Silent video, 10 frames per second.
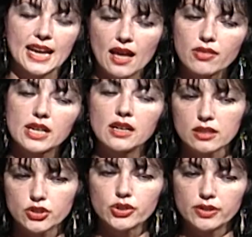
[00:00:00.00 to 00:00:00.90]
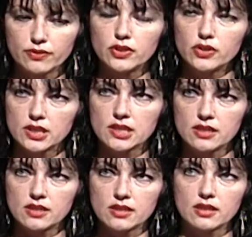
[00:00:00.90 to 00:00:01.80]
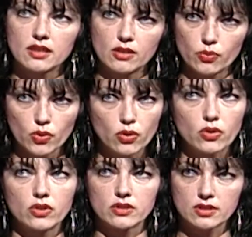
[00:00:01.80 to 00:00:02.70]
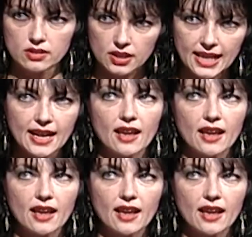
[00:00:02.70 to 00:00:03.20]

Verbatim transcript: and how the culture influences the roles mm -hmm. and mm-hmm.